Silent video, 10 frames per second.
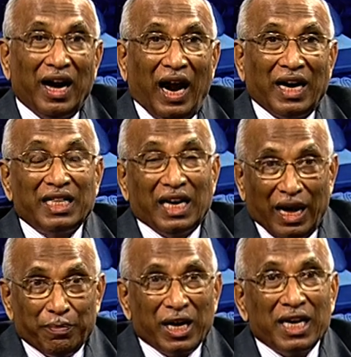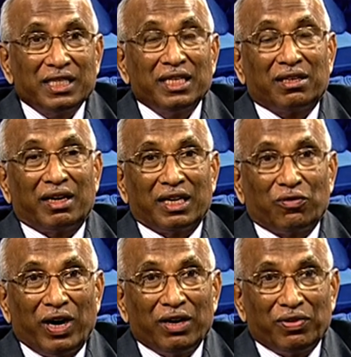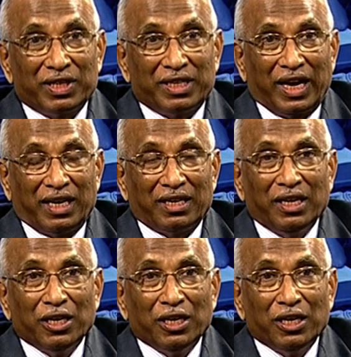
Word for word: and the libraries that are required for that.